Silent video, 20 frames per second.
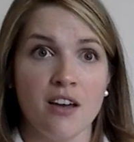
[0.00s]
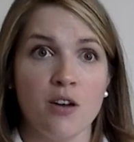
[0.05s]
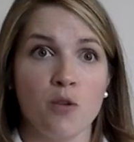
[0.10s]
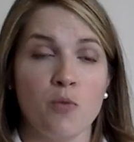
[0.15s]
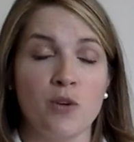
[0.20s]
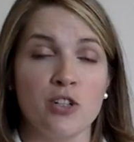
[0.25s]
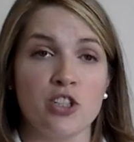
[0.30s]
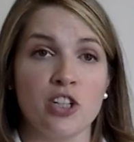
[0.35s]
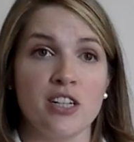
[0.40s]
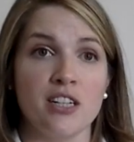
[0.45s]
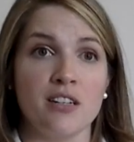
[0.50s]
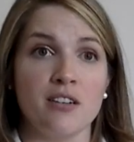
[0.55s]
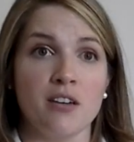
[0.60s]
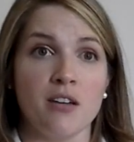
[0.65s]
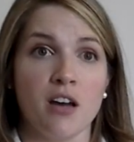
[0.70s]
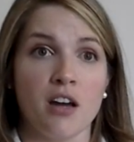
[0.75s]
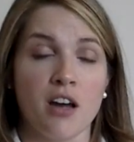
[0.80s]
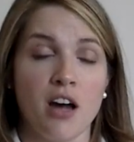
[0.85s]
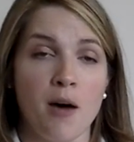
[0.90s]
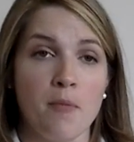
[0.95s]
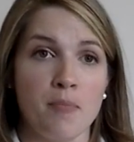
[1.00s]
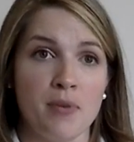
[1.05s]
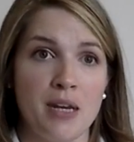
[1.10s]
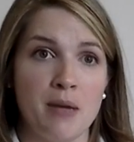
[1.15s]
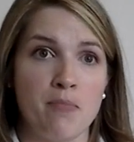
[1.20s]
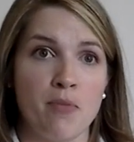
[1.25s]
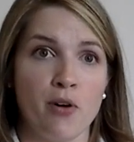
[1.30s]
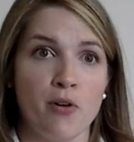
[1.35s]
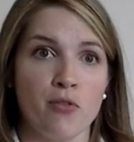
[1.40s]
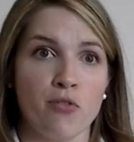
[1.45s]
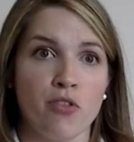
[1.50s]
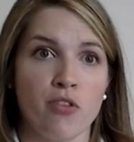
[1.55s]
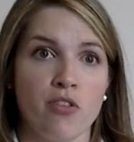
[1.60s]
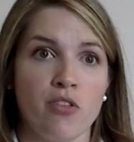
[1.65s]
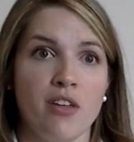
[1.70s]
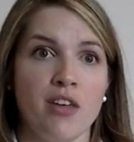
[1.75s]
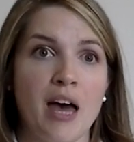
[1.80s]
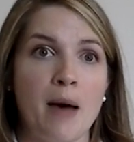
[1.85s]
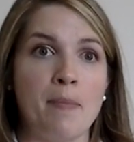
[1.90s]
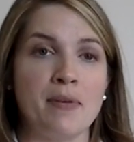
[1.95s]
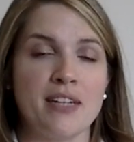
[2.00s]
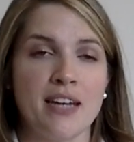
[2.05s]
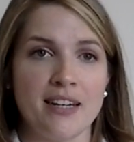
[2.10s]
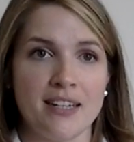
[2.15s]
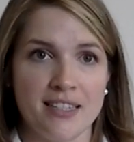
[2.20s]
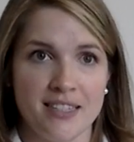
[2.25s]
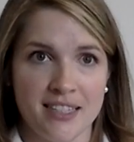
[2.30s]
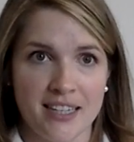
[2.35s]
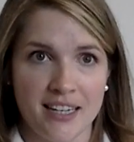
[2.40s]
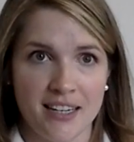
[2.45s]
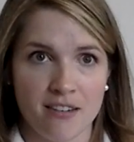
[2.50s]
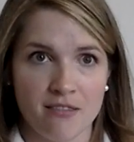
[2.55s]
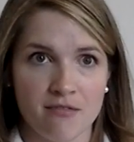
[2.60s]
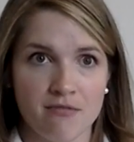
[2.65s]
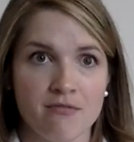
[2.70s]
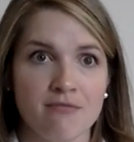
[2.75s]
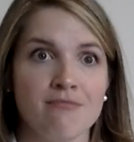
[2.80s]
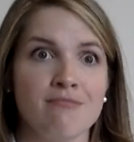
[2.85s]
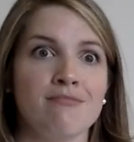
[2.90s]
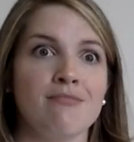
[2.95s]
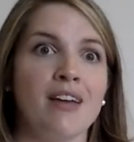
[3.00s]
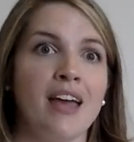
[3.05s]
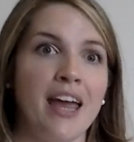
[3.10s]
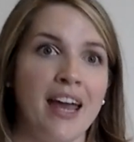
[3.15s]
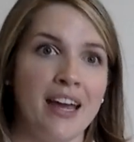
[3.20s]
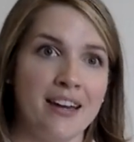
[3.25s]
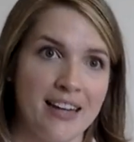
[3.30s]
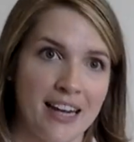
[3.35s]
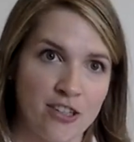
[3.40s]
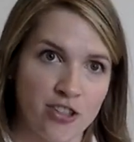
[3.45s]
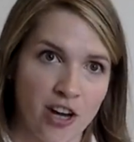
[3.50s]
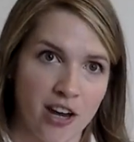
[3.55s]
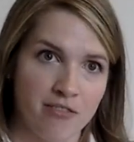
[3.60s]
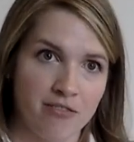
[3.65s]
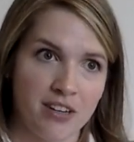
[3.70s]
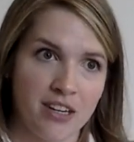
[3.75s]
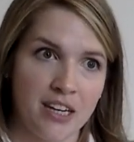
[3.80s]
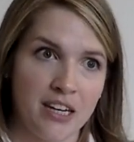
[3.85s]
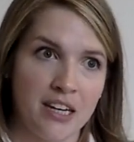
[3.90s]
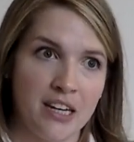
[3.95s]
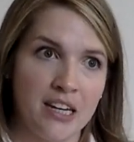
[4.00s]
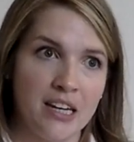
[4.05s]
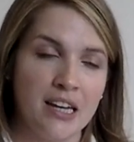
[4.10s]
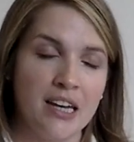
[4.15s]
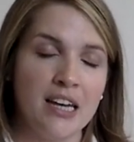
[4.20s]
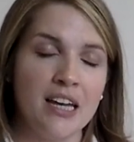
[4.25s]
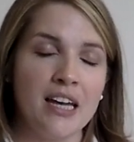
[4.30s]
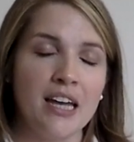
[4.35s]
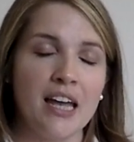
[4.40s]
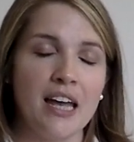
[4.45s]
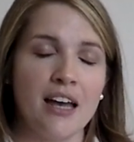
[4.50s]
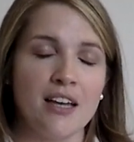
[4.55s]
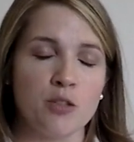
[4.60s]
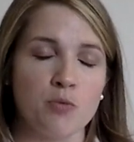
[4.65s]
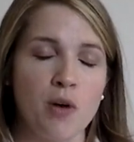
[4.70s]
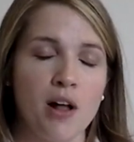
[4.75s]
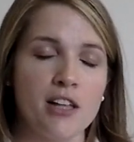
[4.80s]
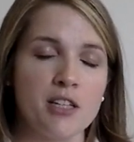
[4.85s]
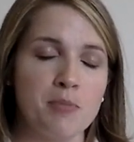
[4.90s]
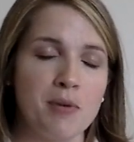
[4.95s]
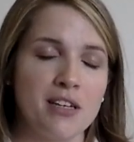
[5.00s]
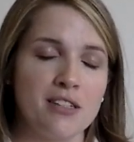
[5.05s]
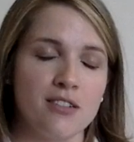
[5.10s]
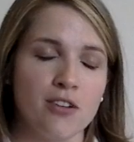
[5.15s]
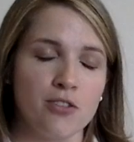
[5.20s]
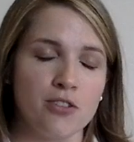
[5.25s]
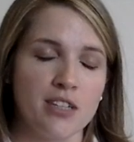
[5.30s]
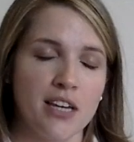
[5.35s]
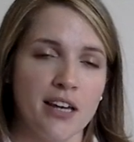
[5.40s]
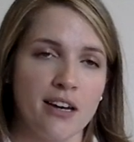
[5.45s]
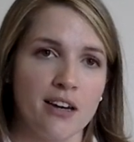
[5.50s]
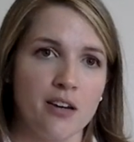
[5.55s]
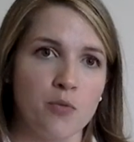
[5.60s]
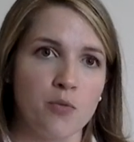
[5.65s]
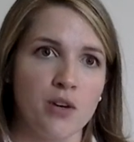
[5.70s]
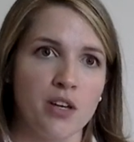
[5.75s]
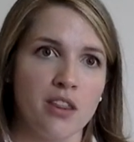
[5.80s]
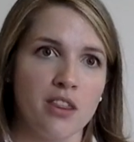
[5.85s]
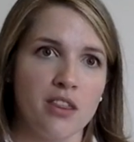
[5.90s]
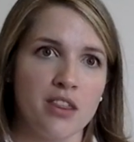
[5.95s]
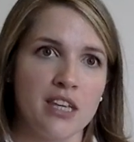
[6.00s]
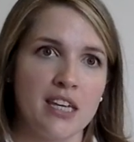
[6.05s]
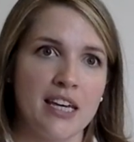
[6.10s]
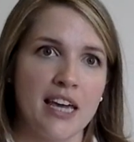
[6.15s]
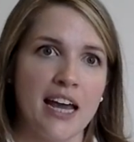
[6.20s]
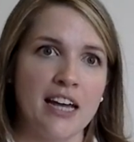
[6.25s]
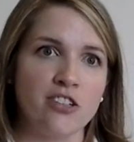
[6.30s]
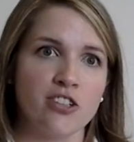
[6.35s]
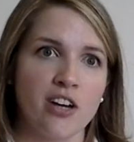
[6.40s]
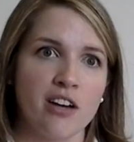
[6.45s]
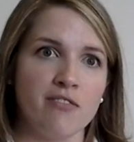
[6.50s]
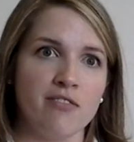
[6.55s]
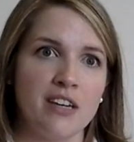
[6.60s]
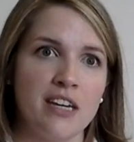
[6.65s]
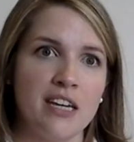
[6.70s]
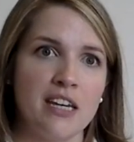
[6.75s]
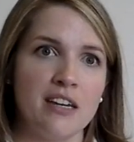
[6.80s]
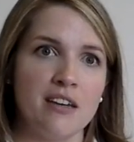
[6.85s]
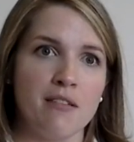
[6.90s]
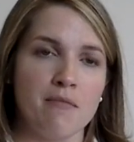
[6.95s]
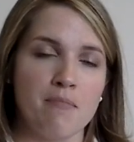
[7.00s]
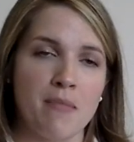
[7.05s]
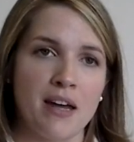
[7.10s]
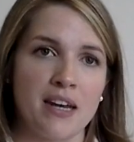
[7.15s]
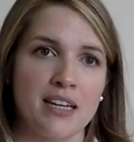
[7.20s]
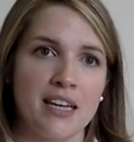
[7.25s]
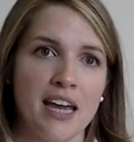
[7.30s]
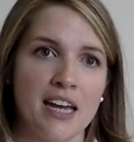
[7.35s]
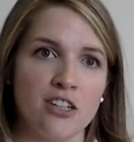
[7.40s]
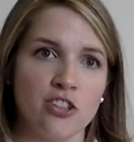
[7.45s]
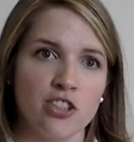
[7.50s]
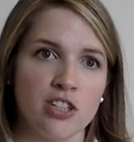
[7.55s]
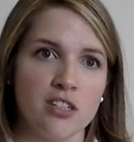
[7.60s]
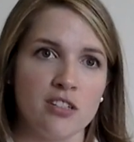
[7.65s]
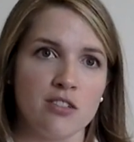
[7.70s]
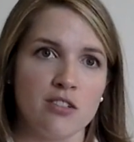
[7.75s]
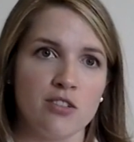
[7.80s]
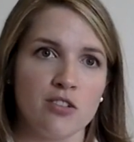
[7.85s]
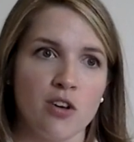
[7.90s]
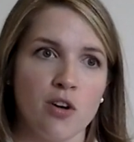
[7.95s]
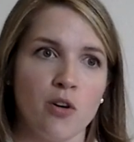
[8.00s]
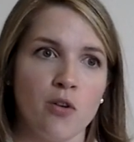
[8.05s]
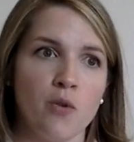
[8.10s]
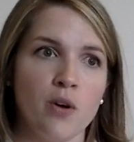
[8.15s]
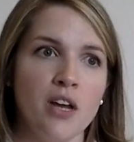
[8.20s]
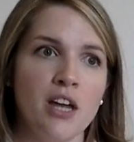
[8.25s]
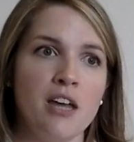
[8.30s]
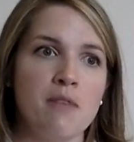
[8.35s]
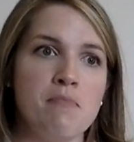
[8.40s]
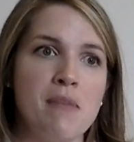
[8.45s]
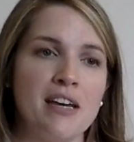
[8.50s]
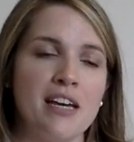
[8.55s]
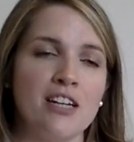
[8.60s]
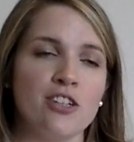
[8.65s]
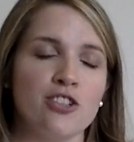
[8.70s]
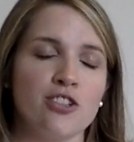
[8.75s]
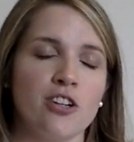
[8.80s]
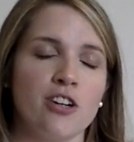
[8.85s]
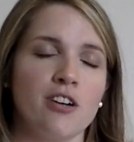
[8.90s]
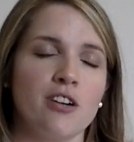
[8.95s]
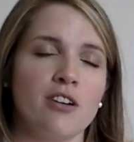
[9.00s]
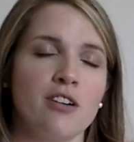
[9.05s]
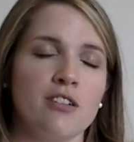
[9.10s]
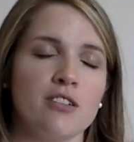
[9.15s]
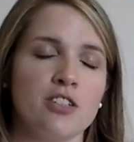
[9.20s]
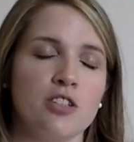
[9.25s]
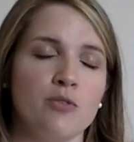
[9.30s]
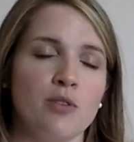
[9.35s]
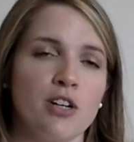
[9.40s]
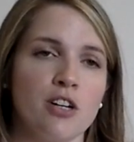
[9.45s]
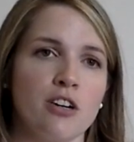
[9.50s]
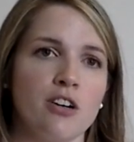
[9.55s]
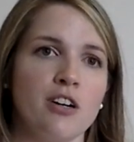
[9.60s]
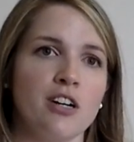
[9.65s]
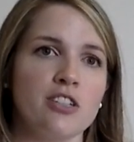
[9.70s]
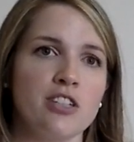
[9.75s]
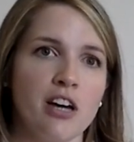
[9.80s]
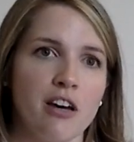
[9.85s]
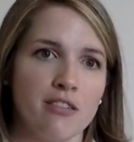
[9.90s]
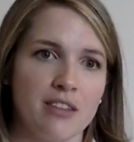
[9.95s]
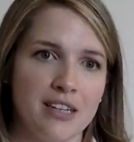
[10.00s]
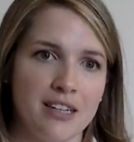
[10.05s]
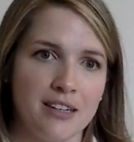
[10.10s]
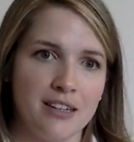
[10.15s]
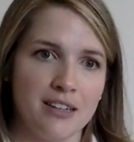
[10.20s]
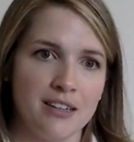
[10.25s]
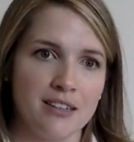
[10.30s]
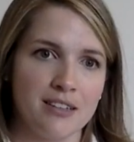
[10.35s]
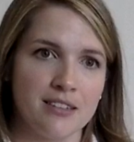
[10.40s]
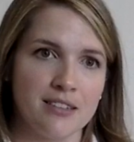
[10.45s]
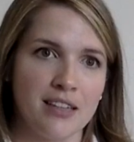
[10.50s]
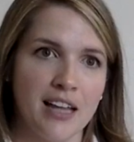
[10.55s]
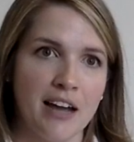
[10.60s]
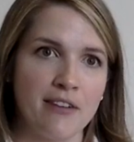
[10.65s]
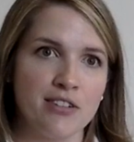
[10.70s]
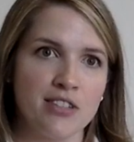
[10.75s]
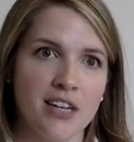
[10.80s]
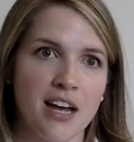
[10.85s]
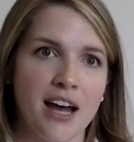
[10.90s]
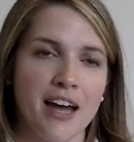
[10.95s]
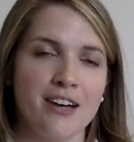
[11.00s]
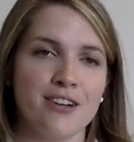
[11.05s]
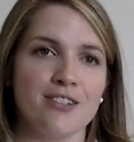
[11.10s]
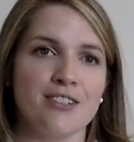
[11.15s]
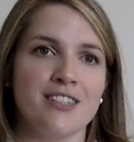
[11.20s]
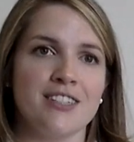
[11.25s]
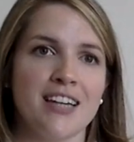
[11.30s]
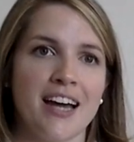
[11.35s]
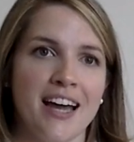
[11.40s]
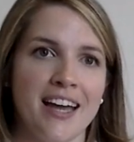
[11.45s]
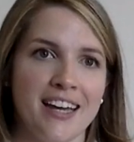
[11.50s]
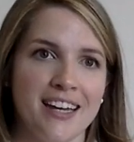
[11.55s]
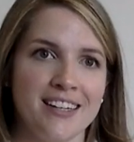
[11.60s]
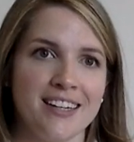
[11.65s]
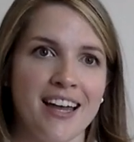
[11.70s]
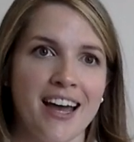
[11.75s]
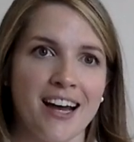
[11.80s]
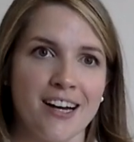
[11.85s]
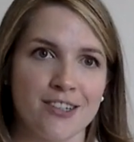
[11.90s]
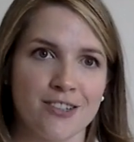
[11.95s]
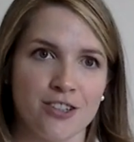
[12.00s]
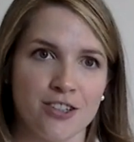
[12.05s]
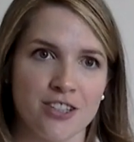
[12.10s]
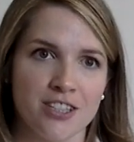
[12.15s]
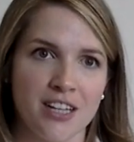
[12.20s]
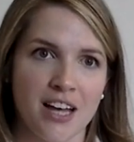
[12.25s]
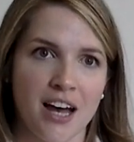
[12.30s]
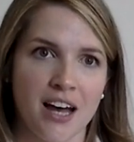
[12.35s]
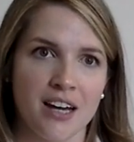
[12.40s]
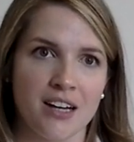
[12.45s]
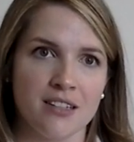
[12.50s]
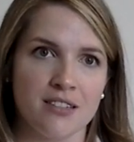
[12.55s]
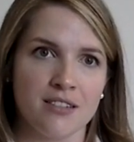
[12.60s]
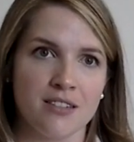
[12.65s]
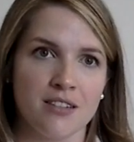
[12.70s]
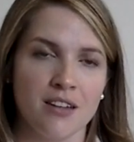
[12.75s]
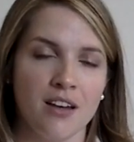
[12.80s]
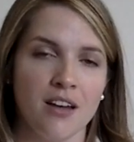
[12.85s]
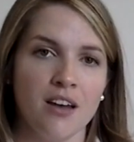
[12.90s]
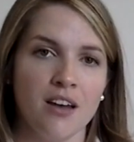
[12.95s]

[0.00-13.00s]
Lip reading: which can accompany both hepatitis C and HIV, as well as be associated with the HIV medication. So making sure to encourage healthy lifestyles, diet, exercise,